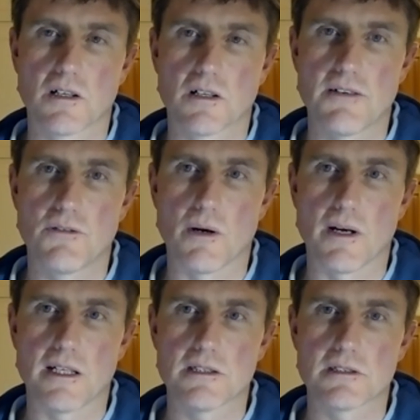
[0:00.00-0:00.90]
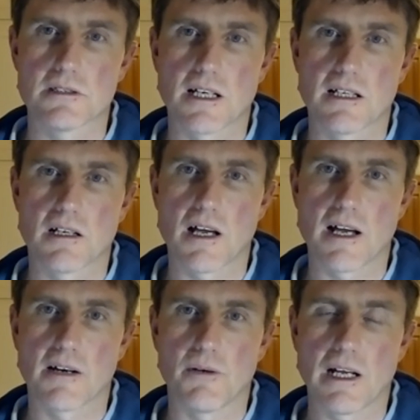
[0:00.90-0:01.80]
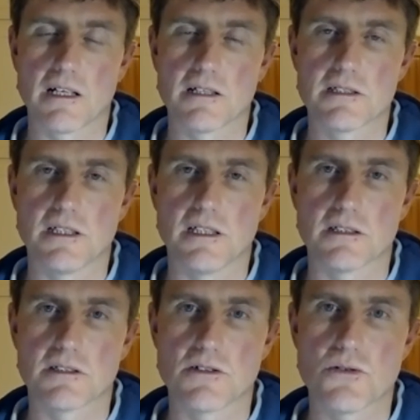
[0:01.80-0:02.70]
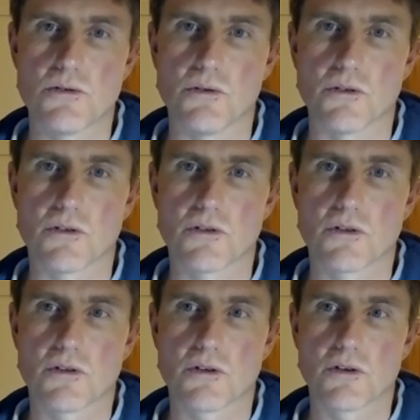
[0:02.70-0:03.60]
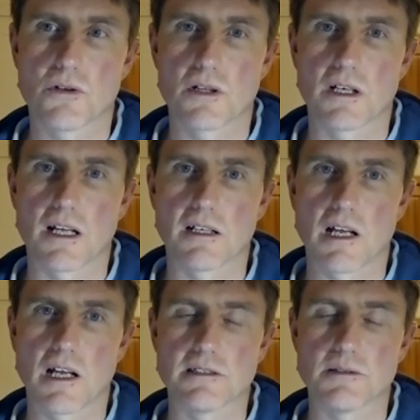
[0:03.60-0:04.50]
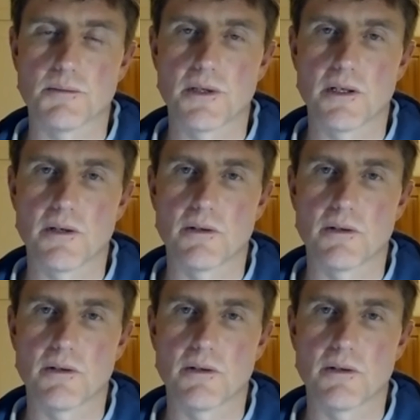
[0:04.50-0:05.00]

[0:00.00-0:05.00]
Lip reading: everywhere. It's underlying reality. It's truth that underlies appearances.